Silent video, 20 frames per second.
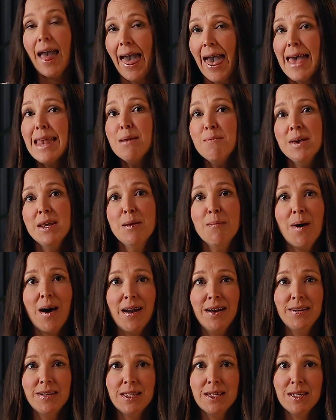and
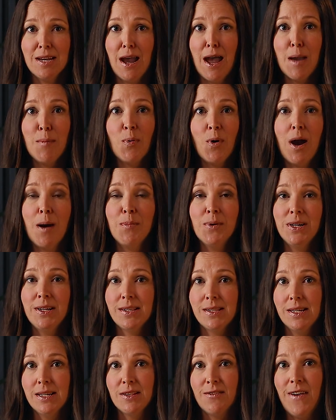minimize the time property
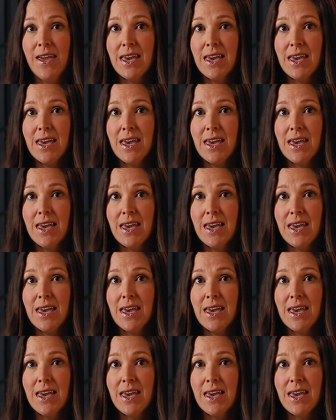sits